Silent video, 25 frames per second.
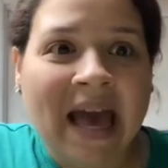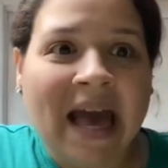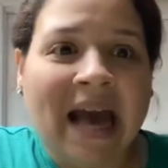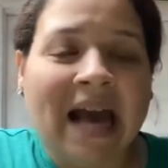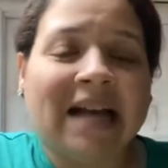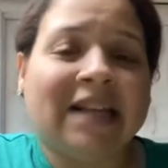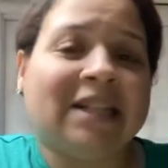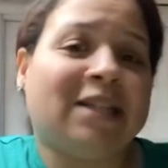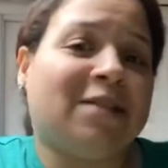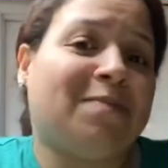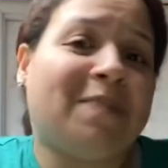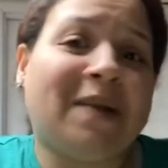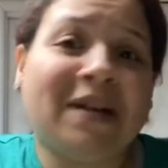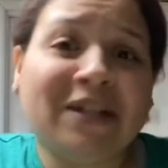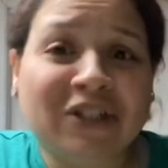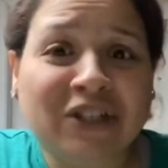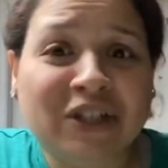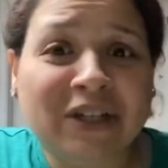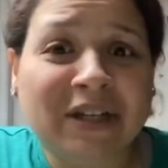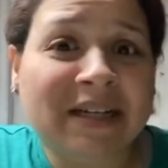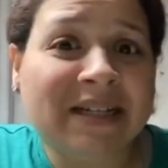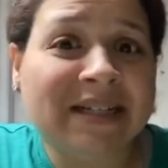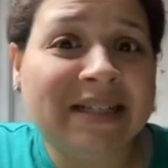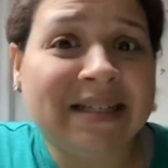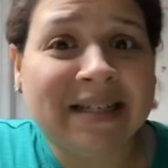
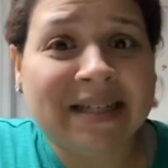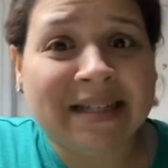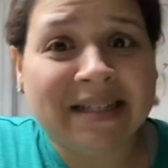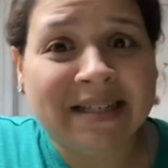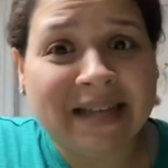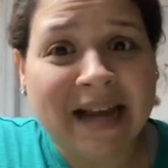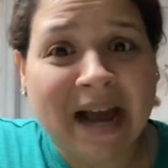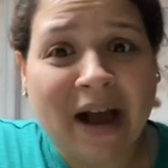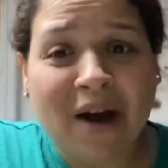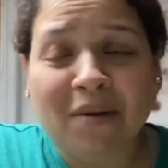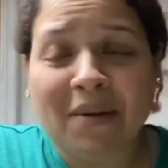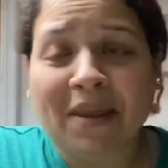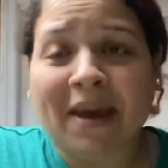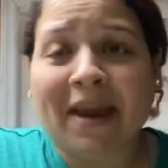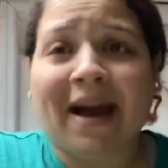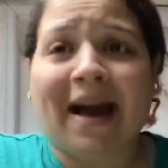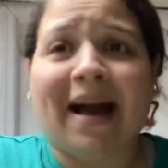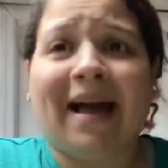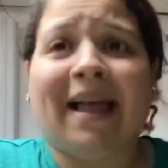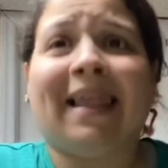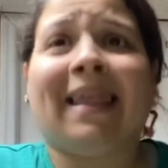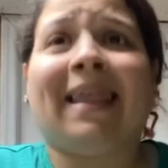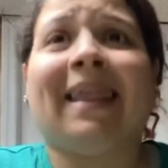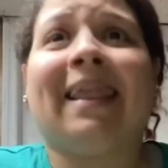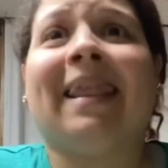especially since now like
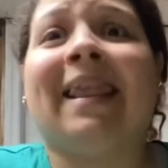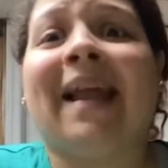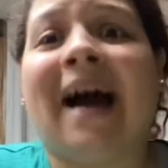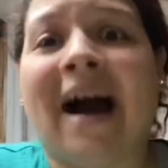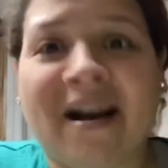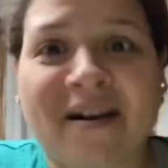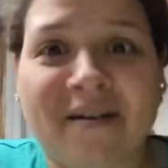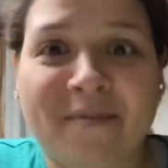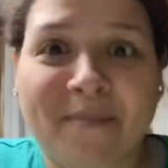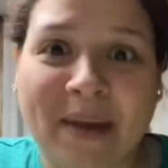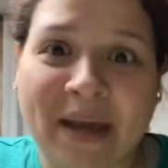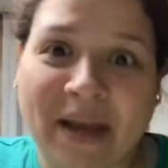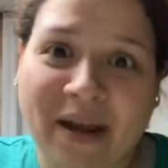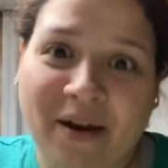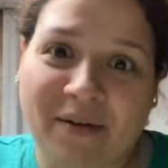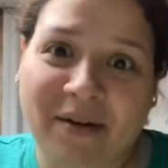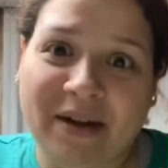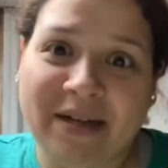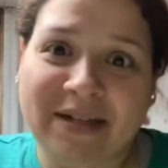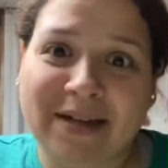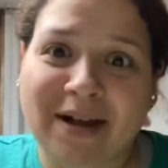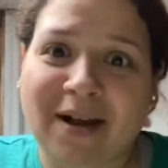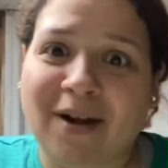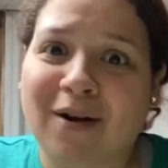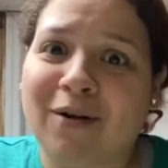a lot of
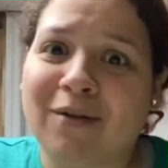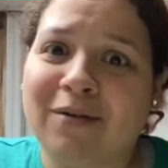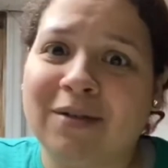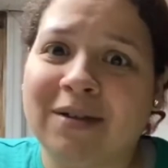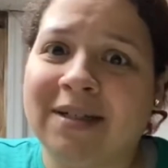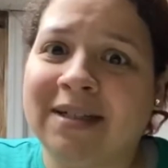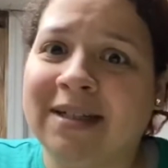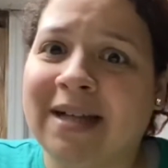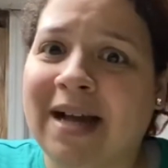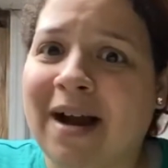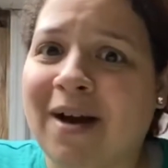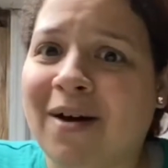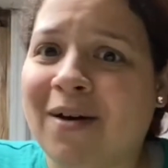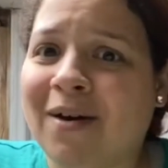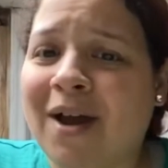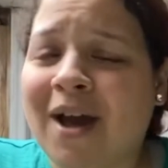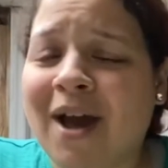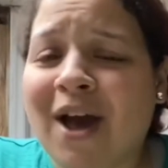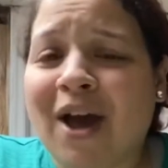bakeries are closing down.